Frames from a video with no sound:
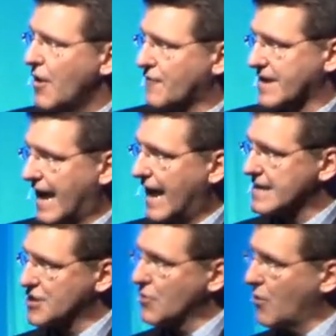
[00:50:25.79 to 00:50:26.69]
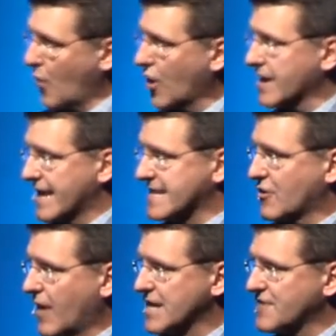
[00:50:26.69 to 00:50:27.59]
For God to do a work as a
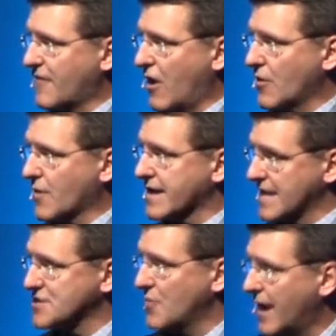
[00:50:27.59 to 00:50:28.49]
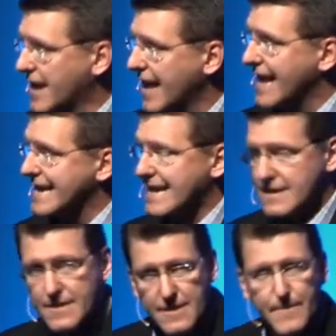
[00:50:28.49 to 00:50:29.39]
Christ follower, guess what?
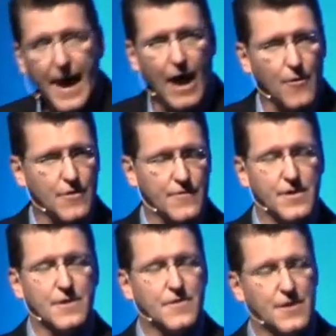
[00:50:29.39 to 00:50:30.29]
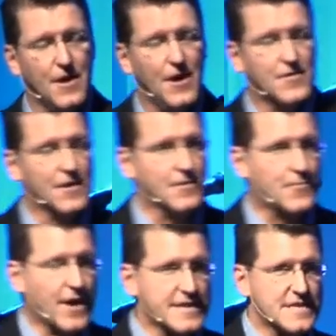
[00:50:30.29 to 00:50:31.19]
The power, the, the, the, the
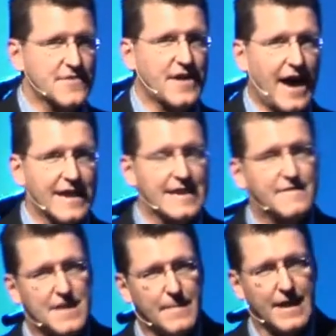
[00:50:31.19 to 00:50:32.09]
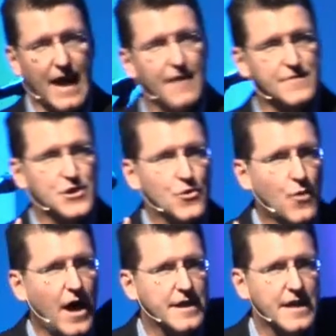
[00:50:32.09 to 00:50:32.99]
presence of God lives in my life to do
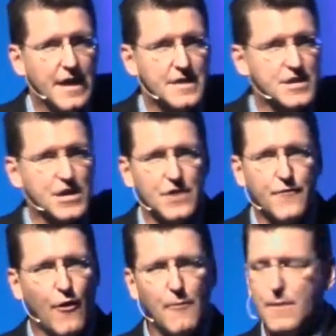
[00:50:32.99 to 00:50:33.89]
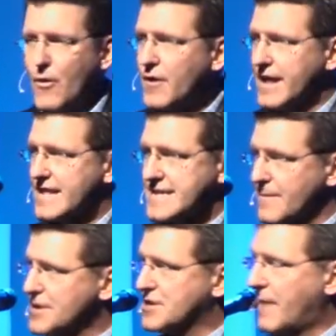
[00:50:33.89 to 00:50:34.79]
what? To conform me more to his
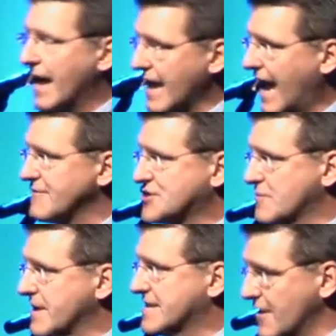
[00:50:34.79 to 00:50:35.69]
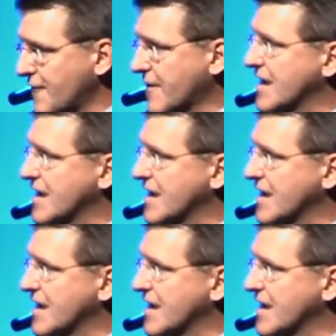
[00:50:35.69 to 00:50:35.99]
image. And my life should be different.